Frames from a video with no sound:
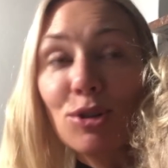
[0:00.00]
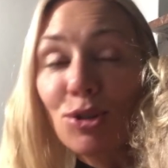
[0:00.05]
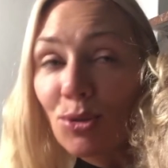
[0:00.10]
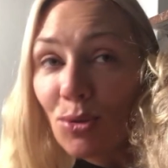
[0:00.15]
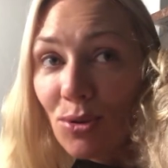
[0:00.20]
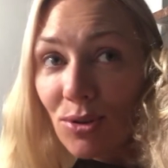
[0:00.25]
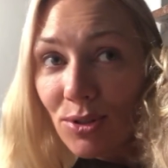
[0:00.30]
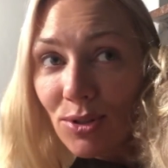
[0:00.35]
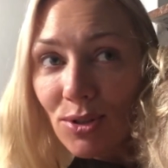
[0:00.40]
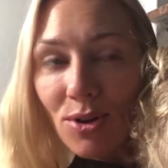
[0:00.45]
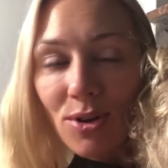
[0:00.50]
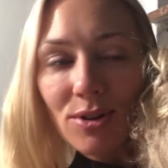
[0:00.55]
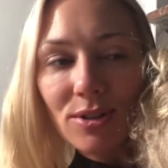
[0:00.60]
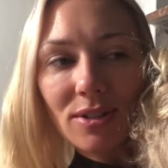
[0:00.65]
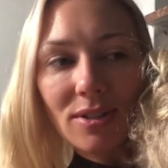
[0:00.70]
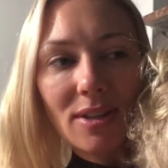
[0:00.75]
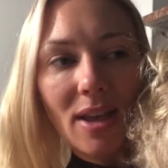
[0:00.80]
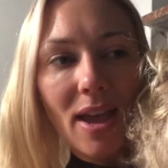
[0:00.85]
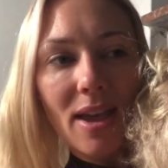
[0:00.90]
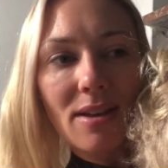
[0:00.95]
shorts on
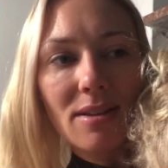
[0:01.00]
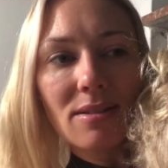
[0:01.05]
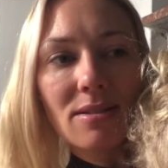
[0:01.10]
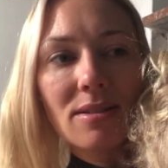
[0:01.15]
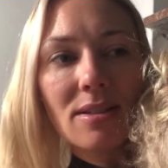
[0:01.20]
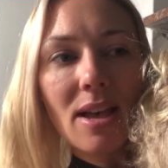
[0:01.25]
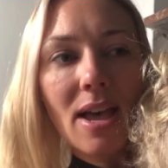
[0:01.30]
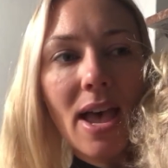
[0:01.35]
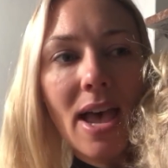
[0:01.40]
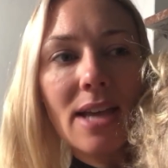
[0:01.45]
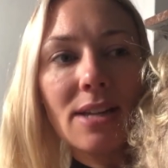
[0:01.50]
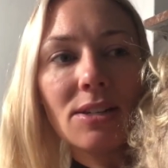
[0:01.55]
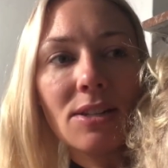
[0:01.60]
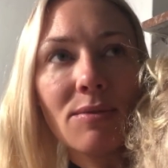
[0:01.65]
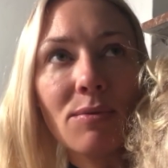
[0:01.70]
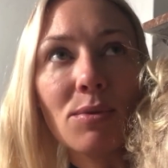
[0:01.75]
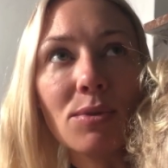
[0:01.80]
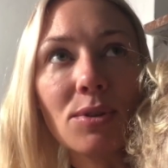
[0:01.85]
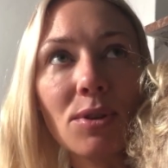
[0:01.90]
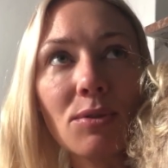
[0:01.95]
sale, and
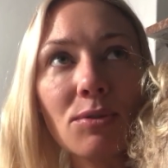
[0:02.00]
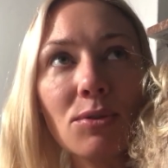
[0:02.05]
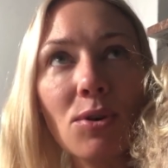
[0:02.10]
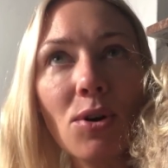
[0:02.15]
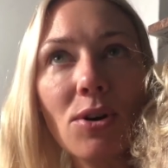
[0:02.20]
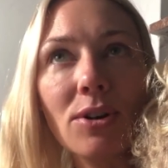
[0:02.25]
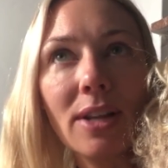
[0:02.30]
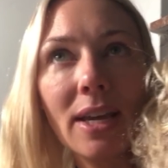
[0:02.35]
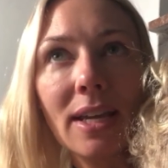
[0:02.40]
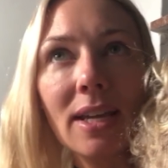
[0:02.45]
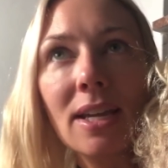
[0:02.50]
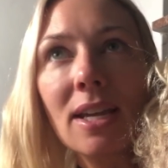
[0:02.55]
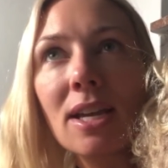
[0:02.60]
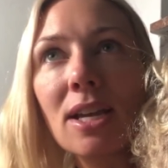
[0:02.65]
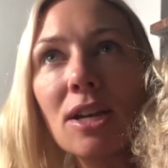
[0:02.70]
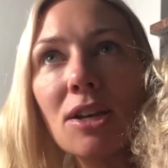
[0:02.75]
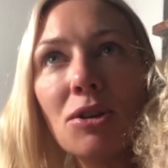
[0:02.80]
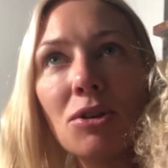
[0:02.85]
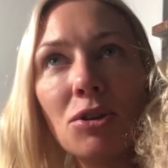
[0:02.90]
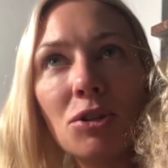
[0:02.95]
they've also got like
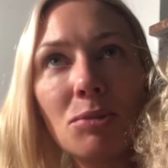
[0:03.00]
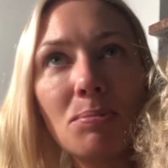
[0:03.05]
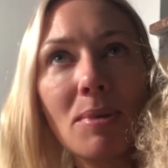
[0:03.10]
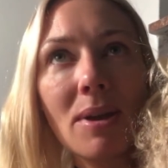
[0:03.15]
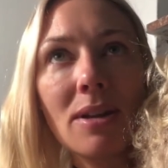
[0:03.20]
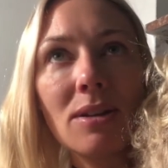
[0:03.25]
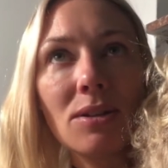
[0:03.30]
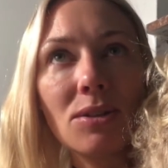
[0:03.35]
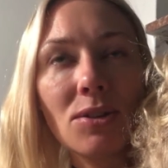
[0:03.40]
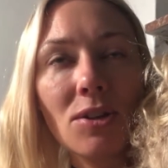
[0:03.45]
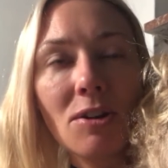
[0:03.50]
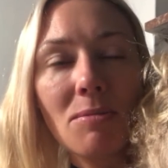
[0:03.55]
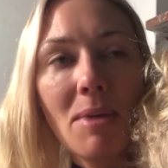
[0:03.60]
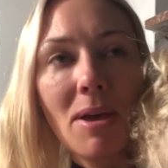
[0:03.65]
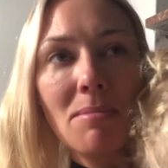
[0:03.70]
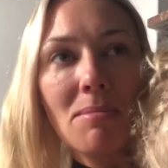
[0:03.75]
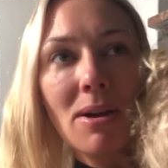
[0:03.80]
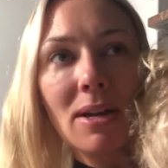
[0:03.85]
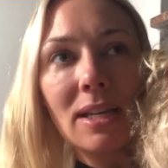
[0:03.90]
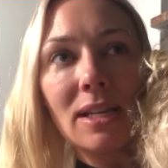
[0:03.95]
you spend a certain
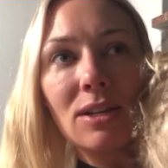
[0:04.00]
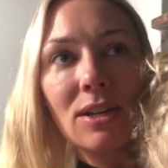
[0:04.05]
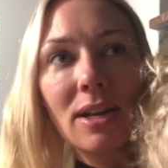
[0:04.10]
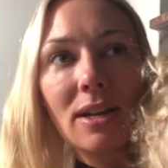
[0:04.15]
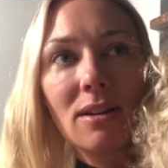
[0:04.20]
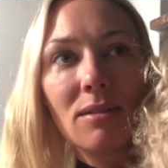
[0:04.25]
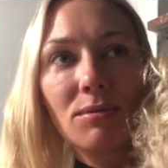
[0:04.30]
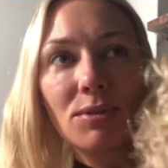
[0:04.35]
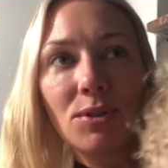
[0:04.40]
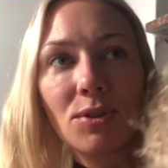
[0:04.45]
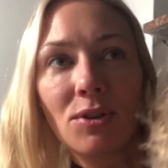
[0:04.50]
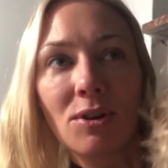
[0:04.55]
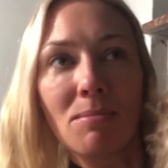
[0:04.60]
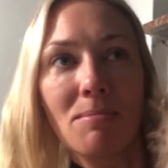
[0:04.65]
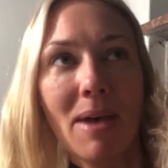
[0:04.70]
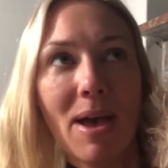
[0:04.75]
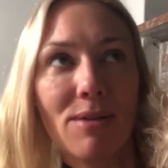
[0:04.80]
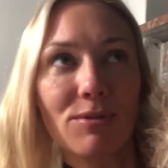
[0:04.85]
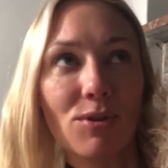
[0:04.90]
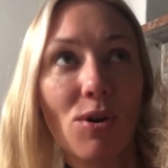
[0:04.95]
amount of money, you get a certain
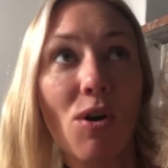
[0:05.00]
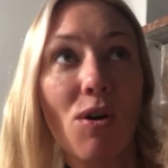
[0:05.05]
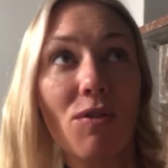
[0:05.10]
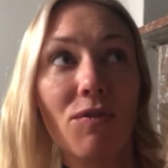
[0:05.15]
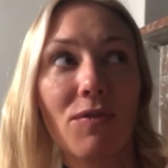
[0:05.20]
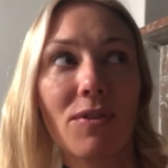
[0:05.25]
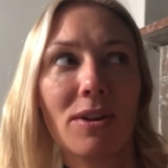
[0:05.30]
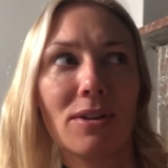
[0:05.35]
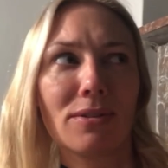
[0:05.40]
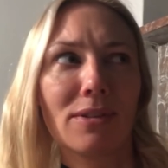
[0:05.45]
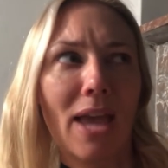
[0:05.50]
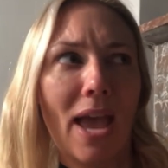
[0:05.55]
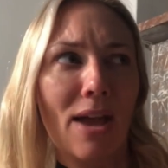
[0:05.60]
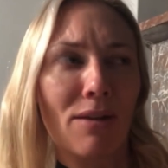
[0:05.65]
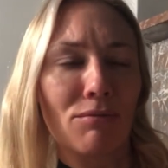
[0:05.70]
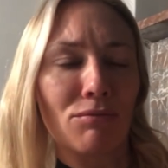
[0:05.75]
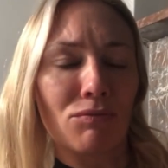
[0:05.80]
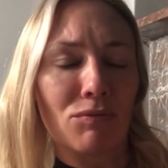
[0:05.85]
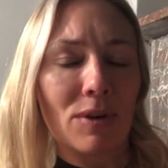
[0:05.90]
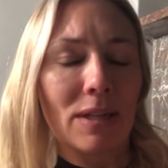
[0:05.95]
amount off, and it's a
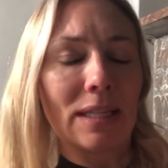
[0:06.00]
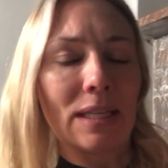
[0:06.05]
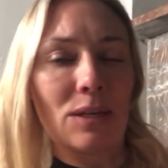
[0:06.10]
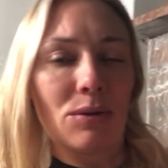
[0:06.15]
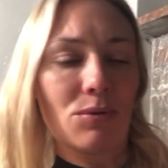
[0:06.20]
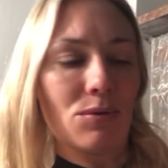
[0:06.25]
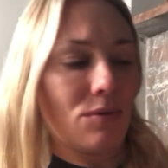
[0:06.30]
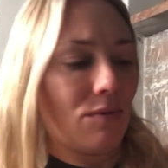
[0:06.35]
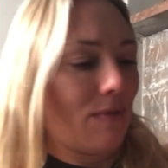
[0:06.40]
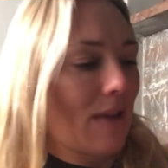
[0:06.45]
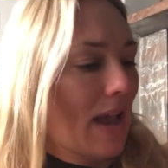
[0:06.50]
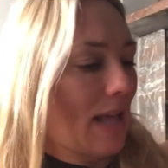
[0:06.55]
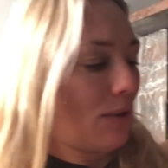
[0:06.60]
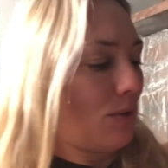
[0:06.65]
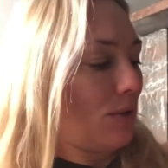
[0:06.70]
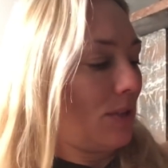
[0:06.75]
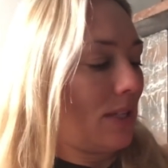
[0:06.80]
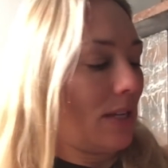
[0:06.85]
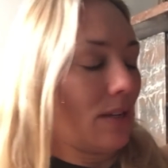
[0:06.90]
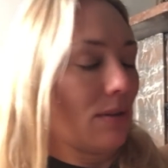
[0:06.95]
really good
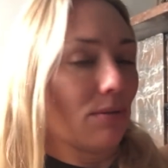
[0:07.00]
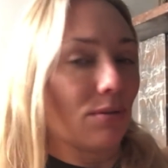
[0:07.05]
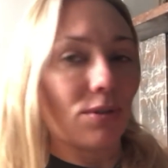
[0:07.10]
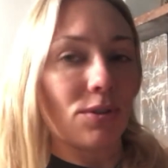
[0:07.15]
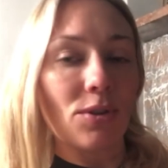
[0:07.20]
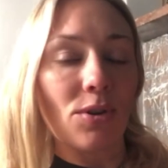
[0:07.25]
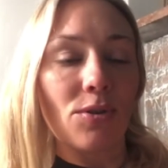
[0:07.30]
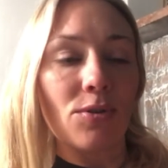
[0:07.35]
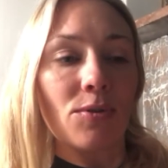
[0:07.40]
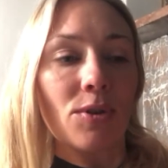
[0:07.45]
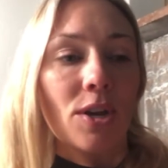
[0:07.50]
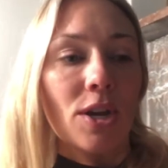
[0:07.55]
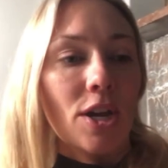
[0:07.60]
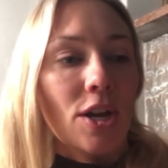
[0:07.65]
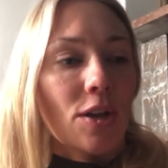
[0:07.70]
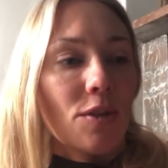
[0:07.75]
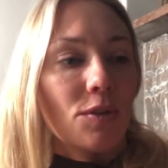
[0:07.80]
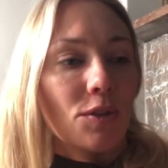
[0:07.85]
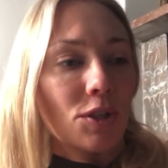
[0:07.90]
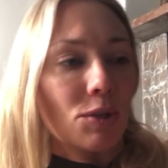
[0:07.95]
value deal. So
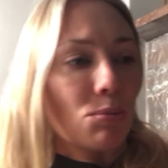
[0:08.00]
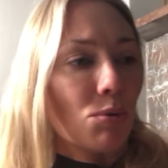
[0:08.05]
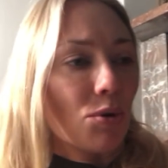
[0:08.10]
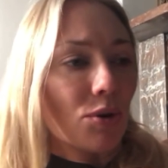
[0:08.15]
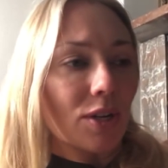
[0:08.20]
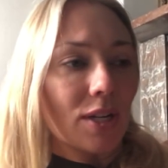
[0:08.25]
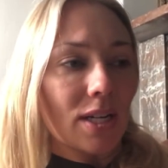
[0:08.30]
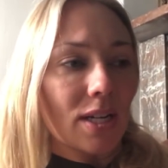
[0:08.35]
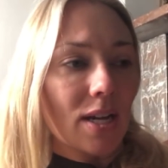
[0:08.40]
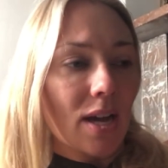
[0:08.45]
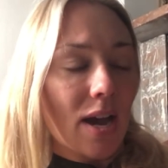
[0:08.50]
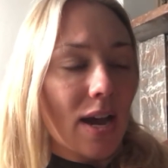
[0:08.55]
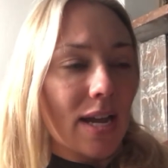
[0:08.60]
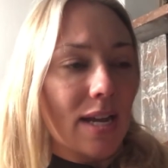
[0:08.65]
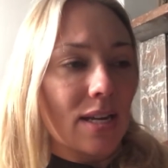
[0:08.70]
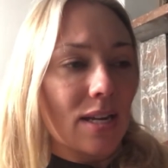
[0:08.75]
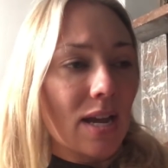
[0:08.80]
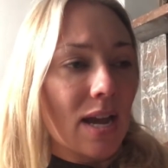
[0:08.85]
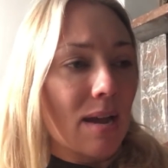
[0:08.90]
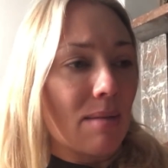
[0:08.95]
this morning
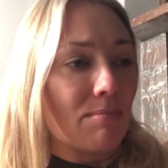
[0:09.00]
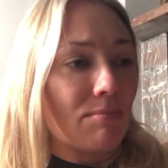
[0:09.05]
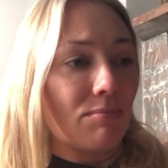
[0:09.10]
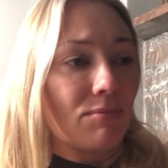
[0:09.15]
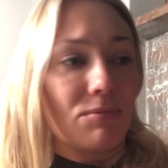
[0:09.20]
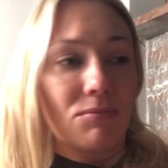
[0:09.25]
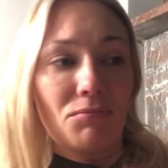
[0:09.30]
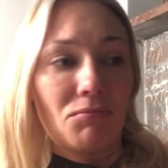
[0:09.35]
I, um,